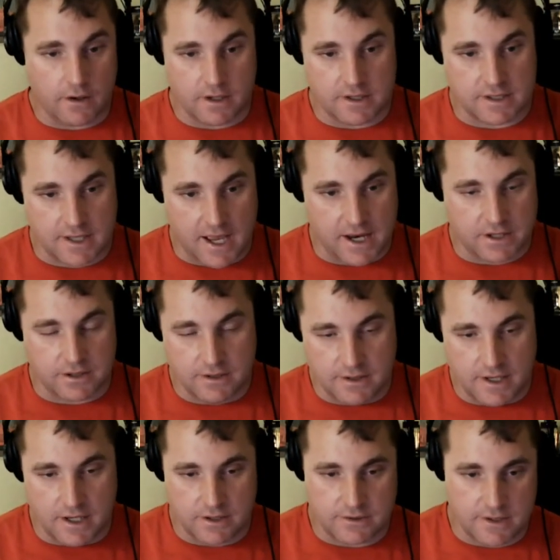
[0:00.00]
to slash and
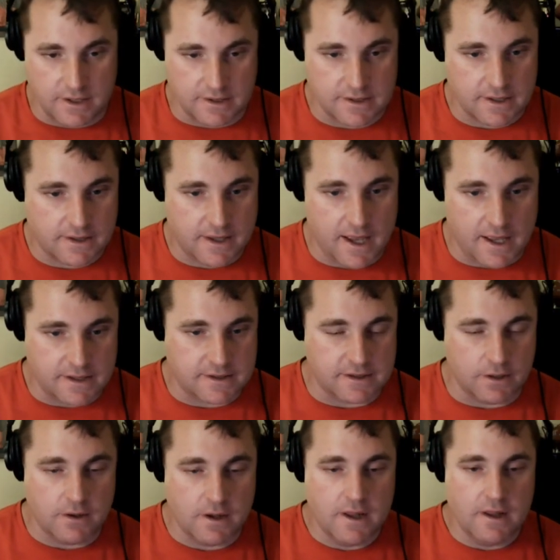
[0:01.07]
dish, things like that.
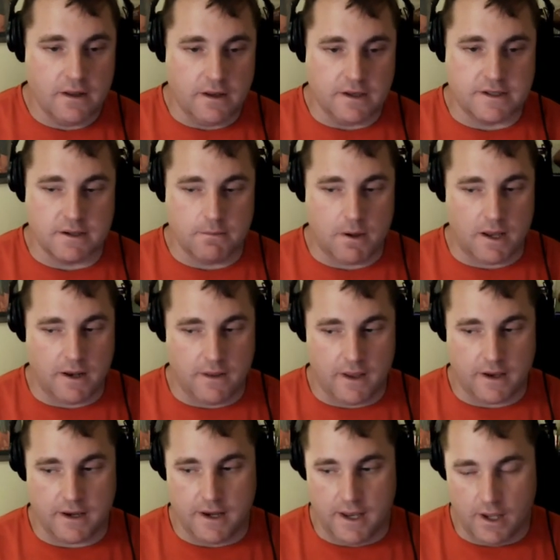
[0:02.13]
So he's somebody
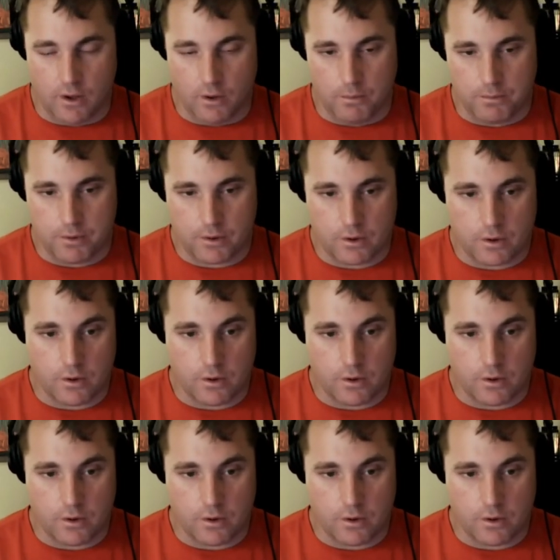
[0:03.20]
that can help